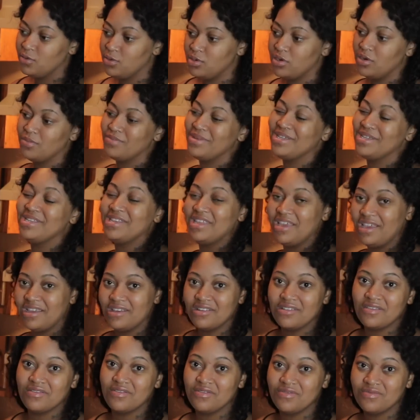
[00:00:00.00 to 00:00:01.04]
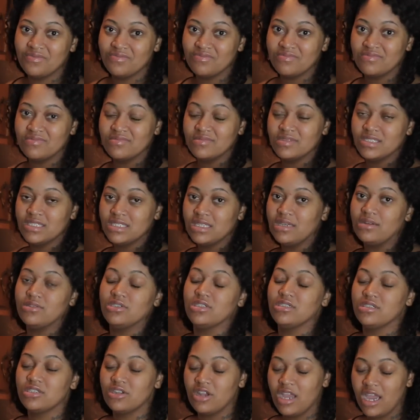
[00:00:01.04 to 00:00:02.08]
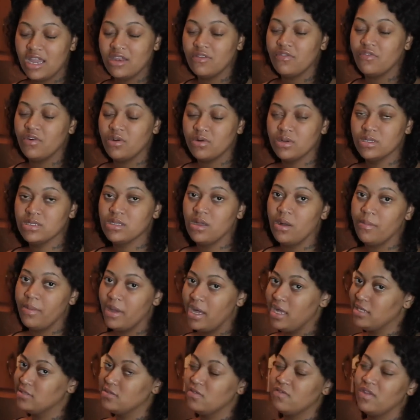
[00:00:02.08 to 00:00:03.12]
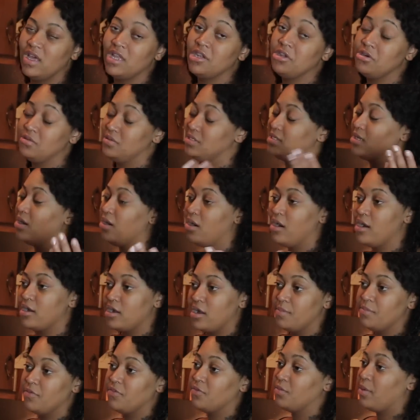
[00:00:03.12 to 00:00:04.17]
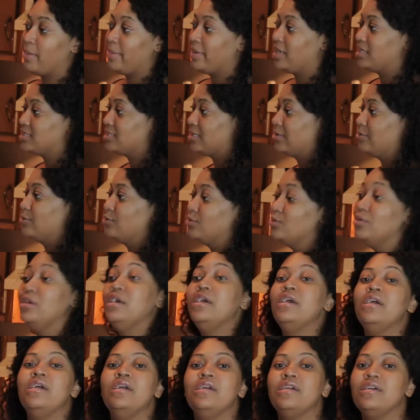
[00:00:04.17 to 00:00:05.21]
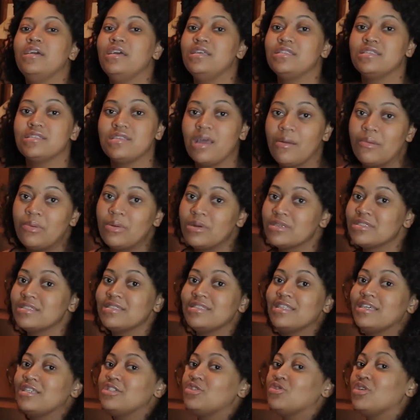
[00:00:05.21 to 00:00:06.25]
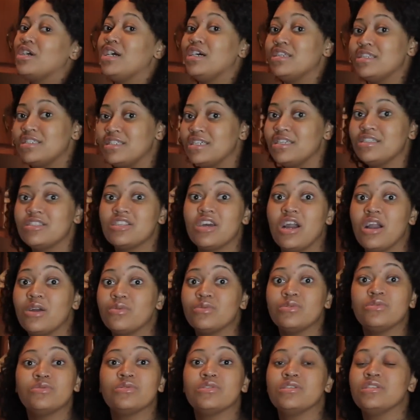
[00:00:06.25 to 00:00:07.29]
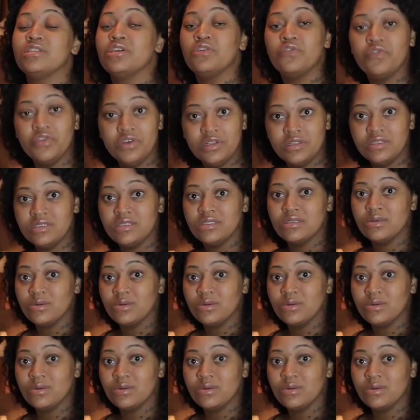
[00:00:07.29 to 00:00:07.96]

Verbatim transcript: you're going to be negative. So just try to focus on positive. I know it's hard coming from a person who is the type of person that drown in their sorrows and their feelings,